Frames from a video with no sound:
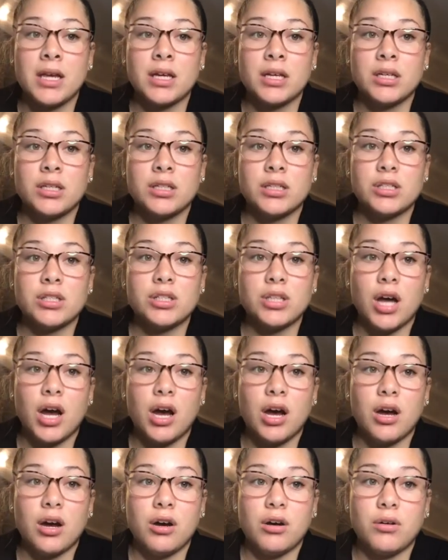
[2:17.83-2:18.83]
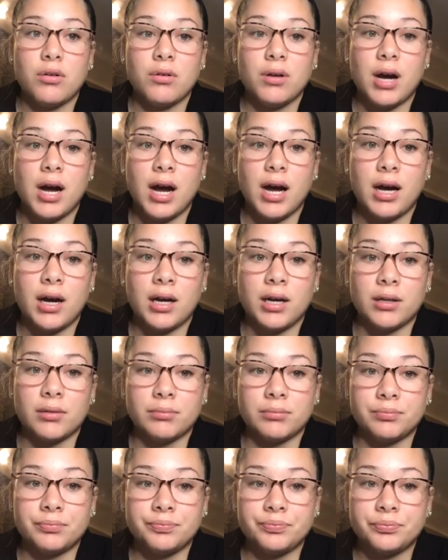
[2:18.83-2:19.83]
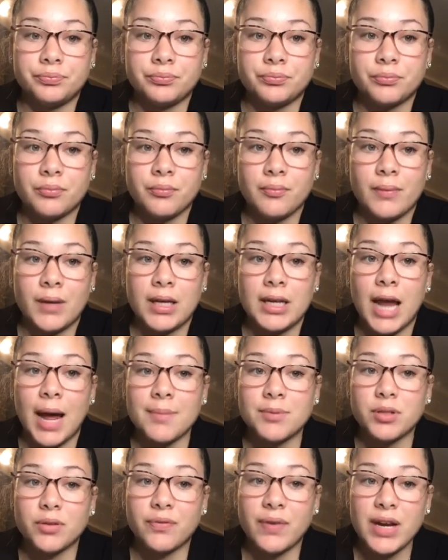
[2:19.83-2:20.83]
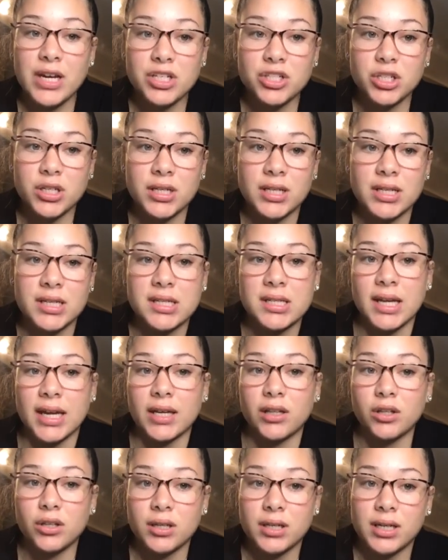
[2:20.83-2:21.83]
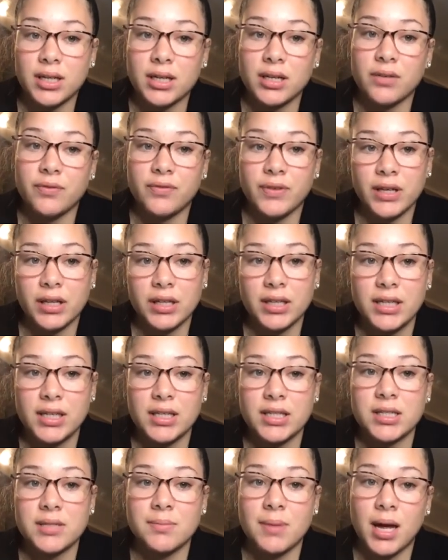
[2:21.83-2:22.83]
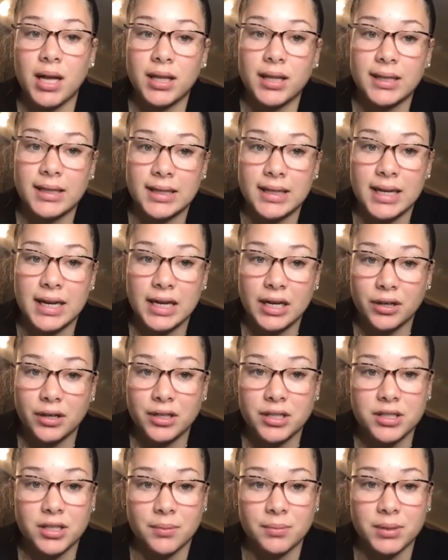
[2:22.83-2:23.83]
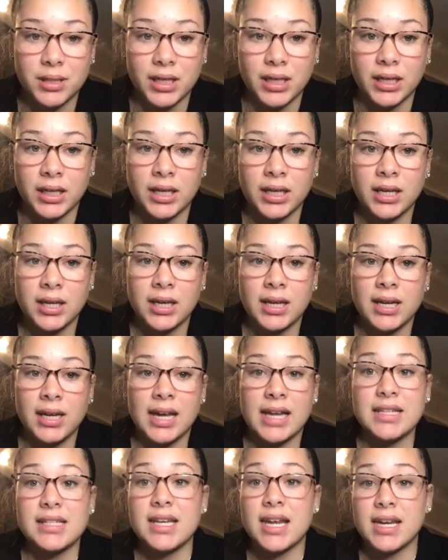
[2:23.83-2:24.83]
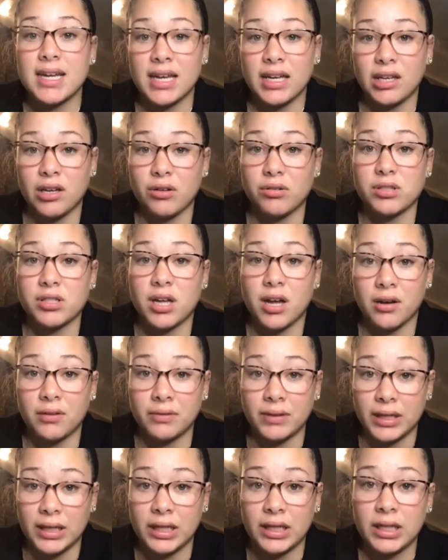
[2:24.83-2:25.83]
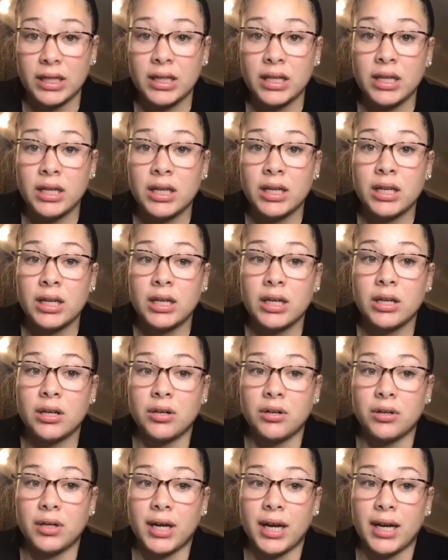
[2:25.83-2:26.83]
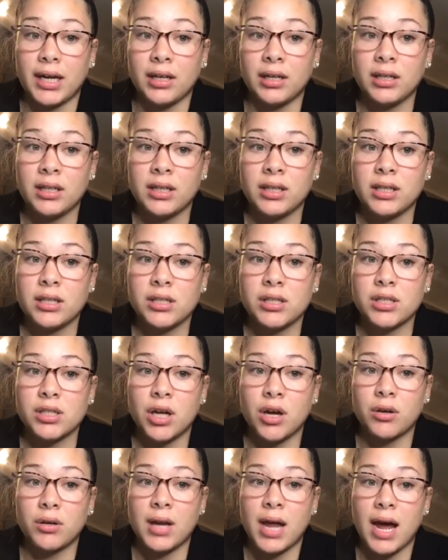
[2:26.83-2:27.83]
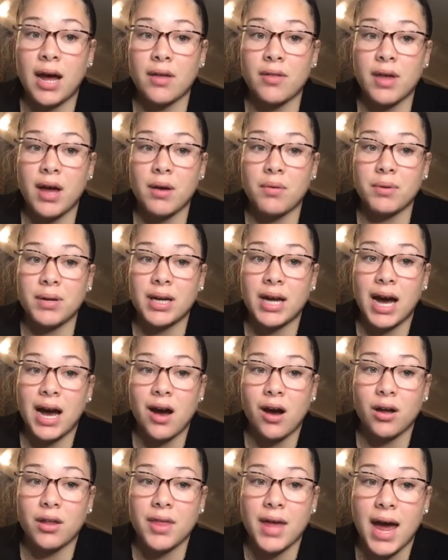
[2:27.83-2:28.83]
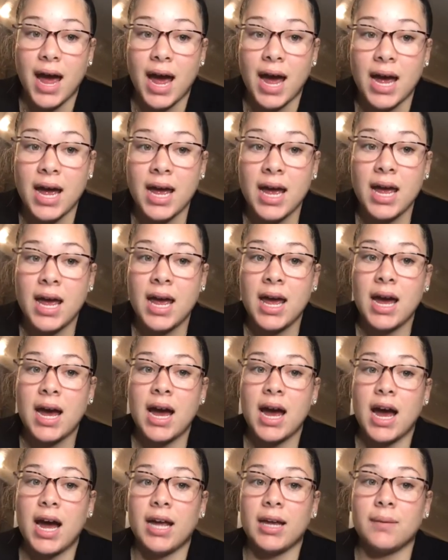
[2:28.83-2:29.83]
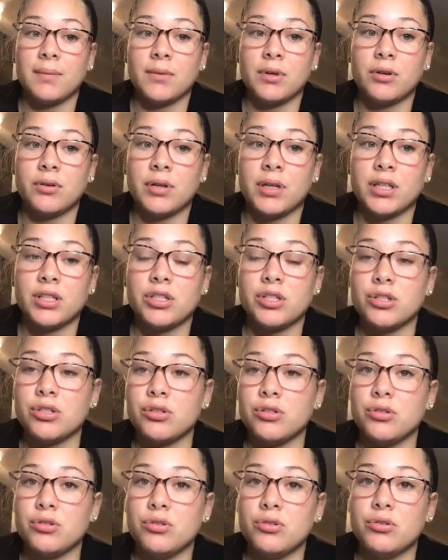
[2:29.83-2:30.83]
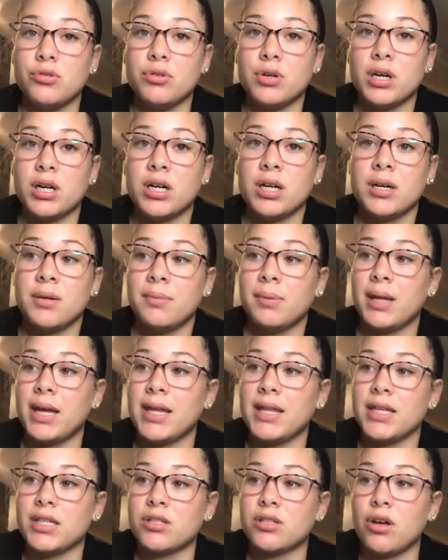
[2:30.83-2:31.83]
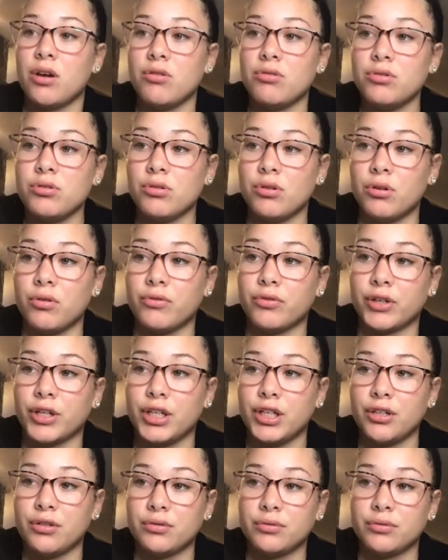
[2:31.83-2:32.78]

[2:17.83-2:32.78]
So an observation is like looking, feeling, smelling, and hearing something and taking notes of it, okay? So now that we got all that, I am going to play this Go Noodle for you.